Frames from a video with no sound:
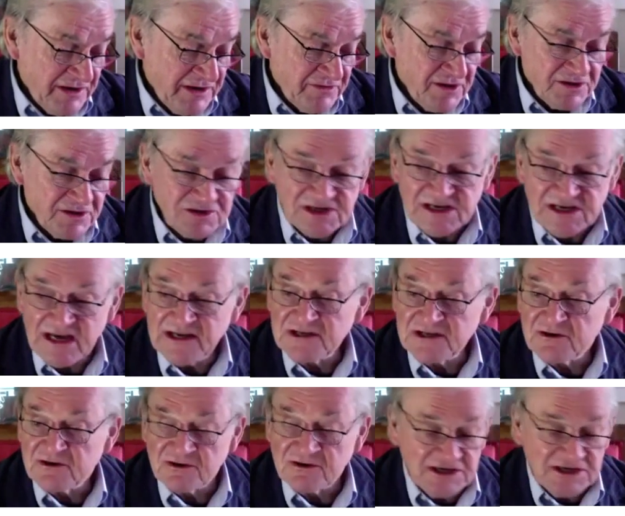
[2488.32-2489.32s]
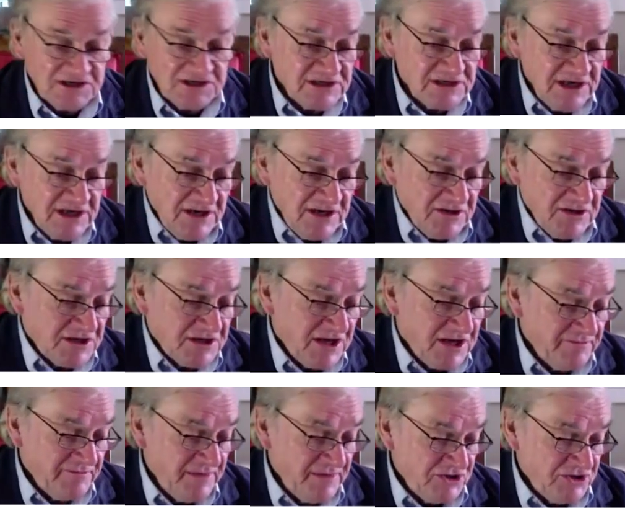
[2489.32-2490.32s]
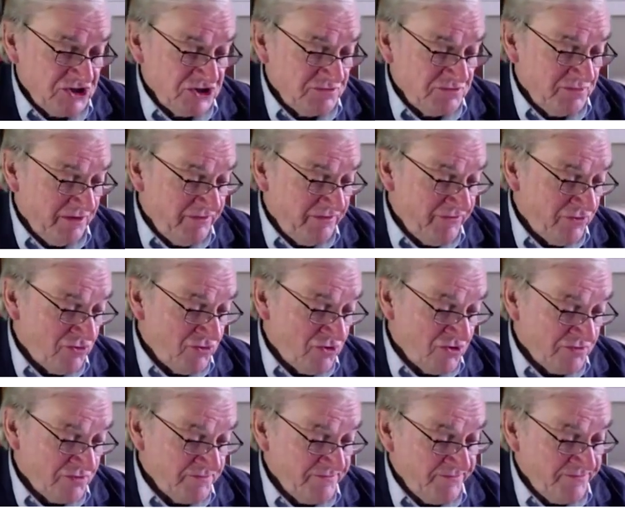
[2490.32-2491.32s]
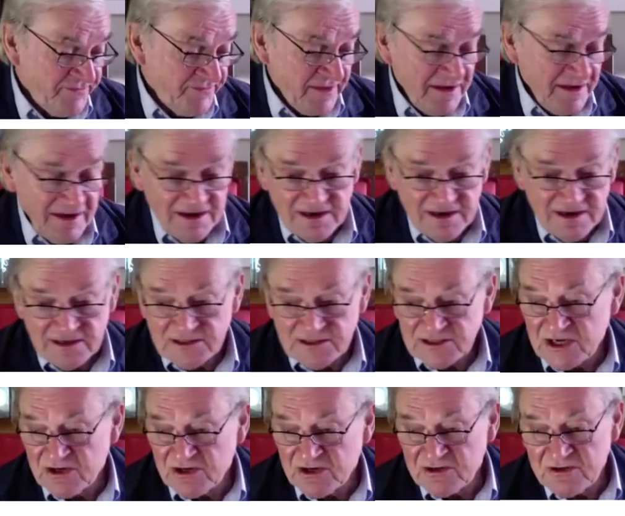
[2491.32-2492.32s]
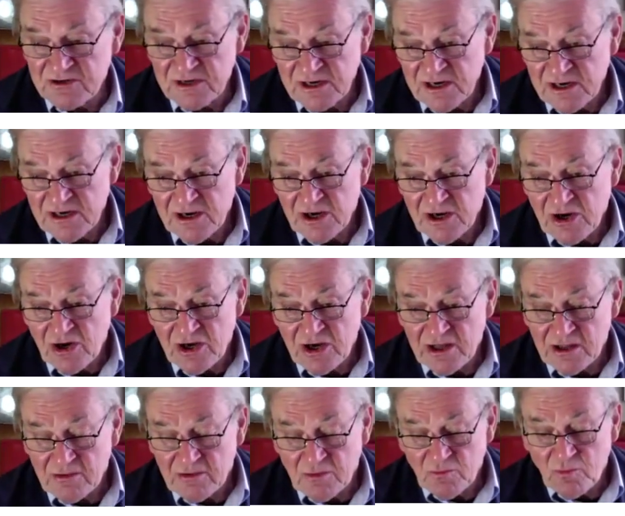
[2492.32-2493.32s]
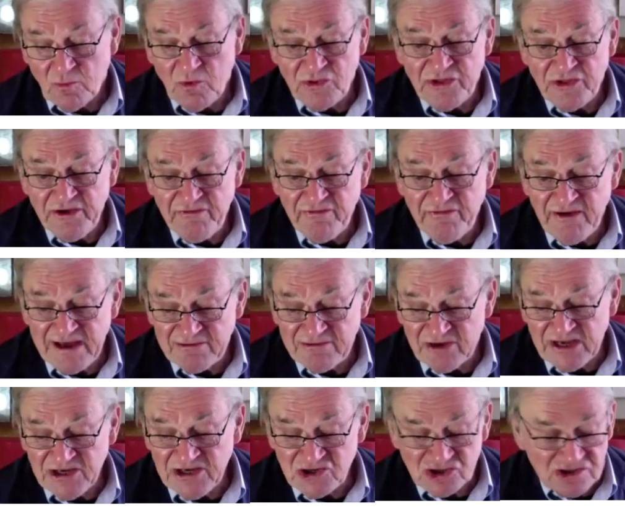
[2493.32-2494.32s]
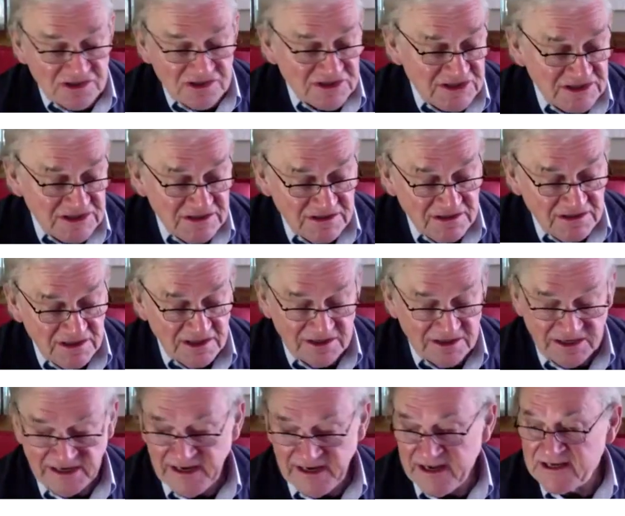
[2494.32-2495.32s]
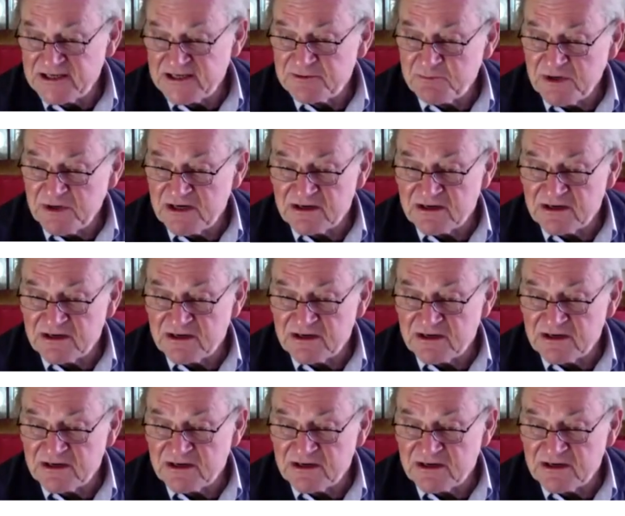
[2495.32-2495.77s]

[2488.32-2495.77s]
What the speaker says: those categories that I mentioned before. So would the foundations and AACSB